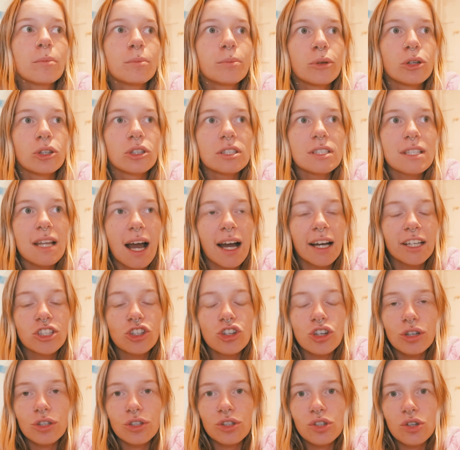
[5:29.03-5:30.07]
but I
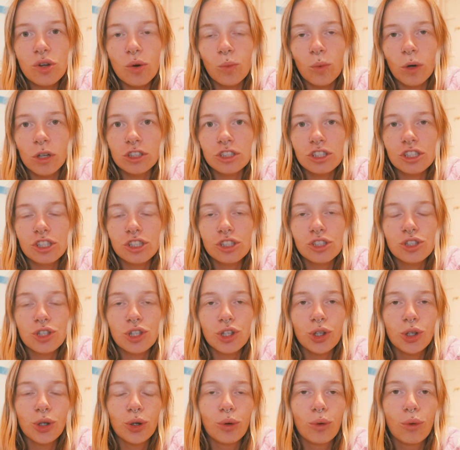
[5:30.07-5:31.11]
just wanted
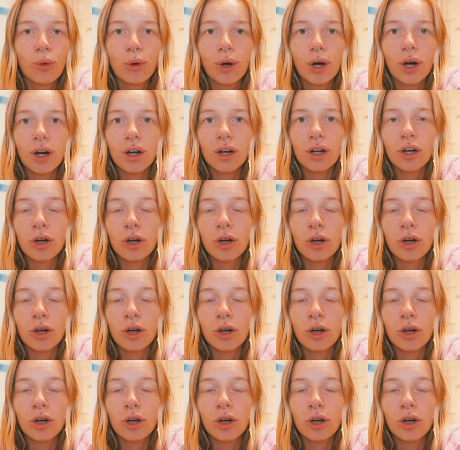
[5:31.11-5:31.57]
to